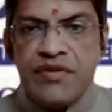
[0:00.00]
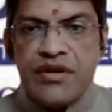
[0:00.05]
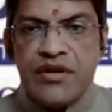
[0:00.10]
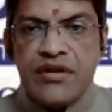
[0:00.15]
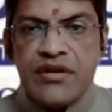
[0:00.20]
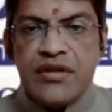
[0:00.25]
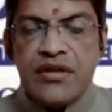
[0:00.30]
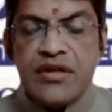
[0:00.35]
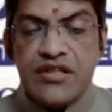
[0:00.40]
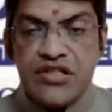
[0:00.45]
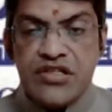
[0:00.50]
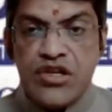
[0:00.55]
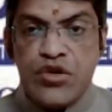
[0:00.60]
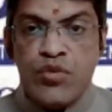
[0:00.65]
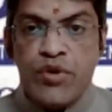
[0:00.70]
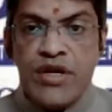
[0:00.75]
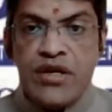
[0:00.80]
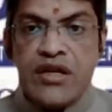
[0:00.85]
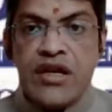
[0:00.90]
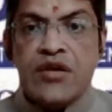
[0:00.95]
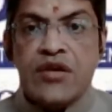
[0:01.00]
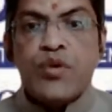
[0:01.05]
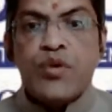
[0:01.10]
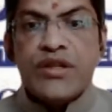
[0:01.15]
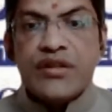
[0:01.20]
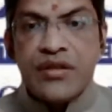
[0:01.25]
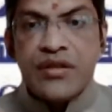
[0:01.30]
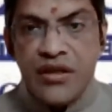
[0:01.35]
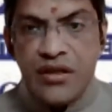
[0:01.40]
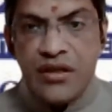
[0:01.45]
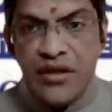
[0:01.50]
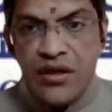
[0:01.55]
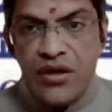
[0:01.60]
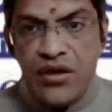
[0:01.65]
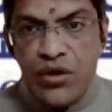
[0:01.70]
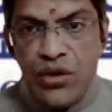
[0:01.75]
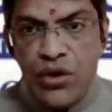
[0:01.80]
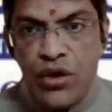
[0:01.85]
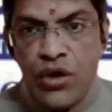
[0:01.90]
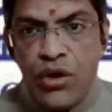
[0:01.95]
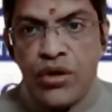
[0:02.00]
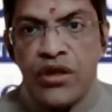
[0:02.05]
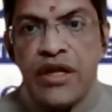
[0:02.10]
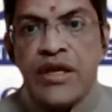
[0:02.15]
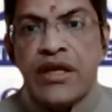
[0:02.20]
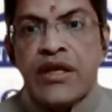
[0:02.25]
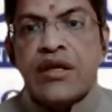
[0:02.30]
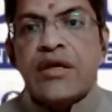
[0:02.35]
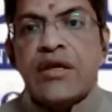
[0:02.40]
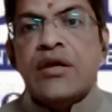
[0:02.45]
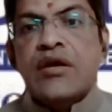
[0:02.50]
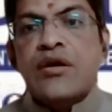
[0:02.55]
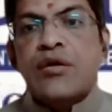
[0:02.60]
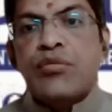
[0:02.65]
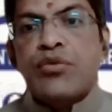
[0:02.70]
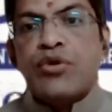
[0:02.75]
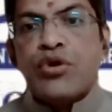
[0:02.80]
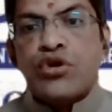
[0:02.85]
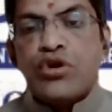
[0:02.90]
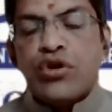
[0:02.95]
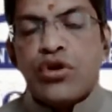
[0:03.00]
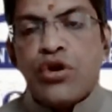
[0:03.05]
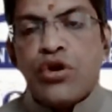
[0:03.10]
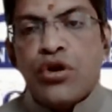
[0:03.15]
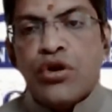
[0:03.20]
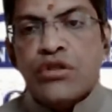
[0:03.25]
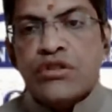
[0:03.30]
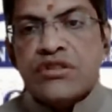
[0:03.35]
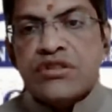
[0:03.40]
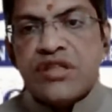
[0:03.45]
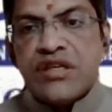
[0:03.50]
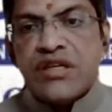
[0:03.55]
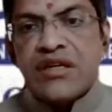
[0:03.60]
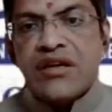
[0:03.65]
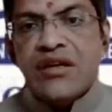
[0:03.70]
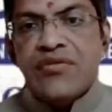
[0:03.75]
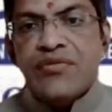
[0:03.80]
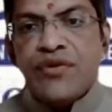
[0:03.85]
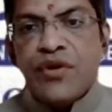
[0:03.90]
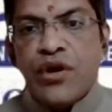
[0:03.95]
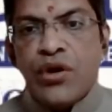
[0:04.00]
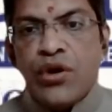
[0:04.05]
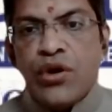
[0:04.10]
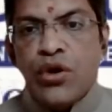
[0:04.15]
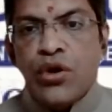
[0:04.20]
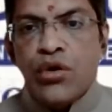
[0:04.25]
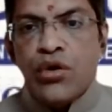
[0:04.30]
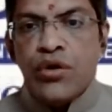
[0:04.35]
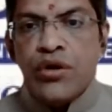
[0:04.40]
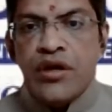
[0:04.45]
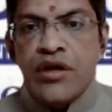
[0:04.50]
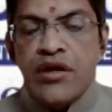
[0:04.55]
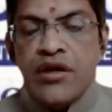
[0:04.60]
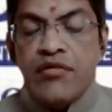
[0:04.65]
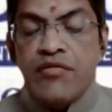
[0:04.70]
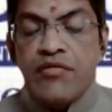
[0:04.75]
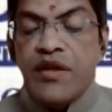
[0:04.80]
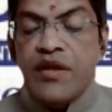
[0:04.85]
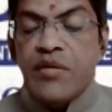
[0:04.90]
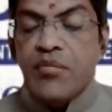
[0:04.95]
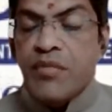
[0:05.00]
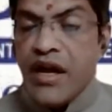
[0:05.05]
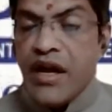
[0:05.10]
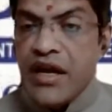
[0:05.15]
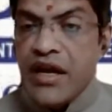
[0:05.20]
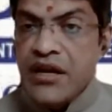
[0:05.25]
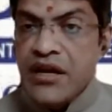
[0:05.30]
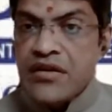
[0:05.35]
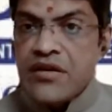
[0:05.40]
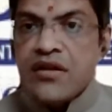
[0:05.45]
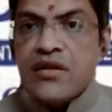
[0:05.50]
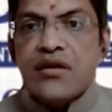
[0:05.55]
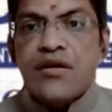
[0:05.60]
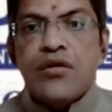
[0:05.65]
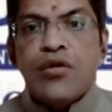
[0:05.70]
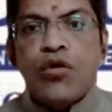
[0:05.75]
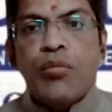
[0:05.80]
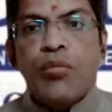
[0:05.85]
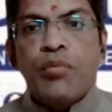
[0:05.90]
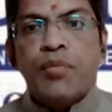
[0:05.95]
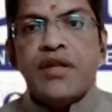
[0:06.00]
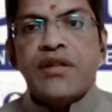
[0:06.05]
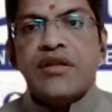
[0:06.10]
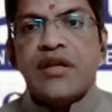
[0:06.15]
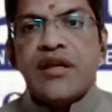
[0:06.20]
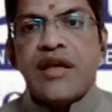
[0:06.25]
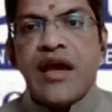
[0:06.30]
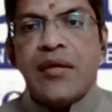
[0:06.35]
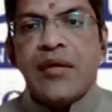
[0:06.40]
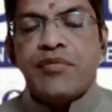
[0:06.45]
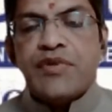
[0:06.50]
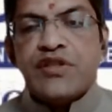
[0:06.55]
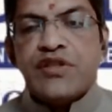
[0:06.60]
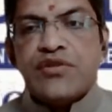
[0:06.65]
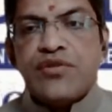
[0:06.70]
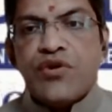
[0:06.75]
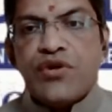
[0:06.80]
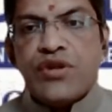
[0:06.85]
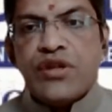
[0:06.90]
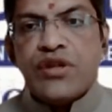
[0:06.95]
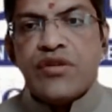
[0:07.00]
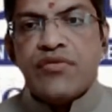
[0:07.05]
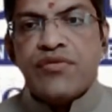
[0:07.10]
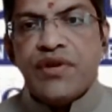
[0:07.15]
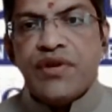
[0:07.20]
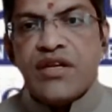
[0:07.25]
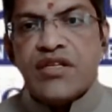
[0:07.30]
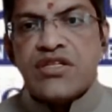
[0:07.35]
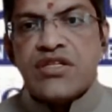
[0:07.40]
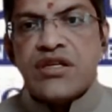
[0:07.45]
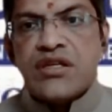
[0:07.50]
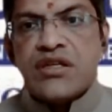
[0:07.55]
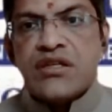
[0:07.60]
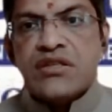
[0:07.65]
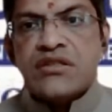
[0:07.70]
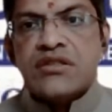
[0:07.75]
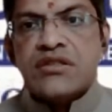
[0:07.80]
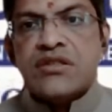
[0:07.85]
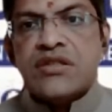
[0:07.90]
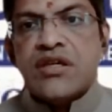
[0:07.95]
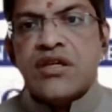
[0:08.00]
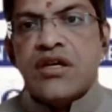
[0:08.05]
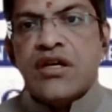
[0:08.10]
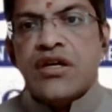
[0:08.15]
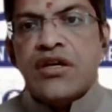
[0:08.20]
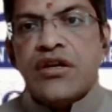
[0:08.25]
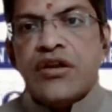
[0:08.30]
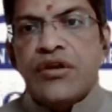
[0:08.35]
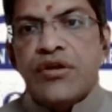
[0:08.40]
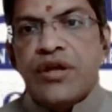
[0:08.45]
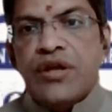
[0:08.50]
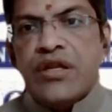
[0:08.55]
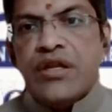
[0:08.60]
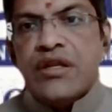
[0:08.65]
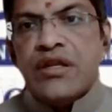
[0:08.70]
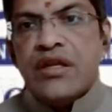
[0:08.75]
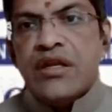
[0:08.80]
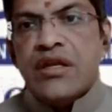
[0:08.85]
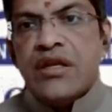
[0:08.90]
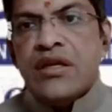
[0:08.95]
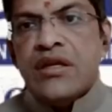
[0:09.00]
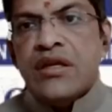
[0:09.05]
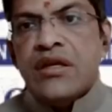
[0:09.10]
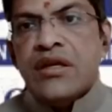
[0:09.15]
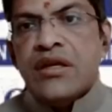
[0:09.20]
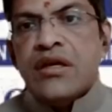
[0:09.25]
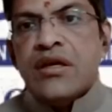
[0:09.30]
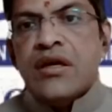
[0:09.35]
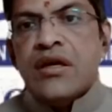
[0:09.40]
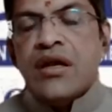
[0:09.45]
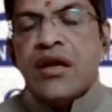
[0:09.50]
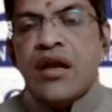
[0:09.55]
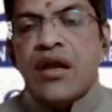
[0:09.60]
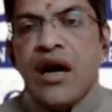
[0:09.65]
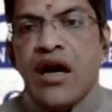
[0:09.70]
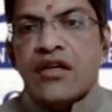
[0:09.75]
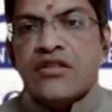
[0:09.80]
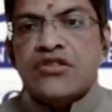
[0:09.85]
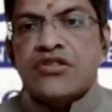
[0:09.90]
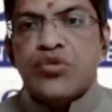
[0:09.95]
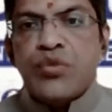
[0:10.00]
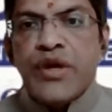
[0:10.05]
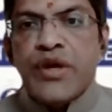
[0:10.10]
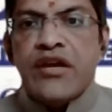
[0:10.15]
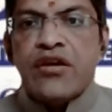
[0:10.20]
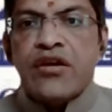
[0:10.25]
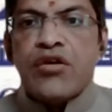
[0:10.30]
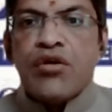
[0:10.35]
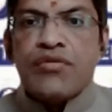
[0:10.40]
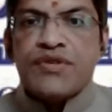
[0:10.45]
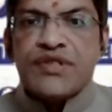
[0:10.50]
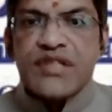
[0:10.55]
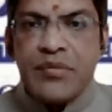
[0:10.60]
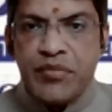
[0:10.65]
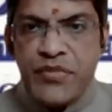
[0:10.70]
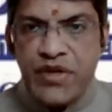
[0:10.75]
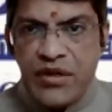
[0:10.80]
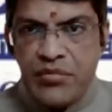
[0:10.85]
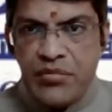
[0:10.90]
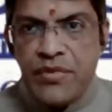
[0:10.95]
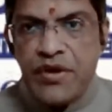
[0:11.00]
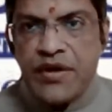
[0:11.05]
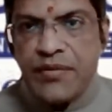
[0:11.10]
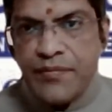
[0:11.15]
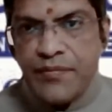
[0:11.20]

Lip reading: receive it, and with all the protocols strictly followed, we might open the campus for the freshers during the last week of September.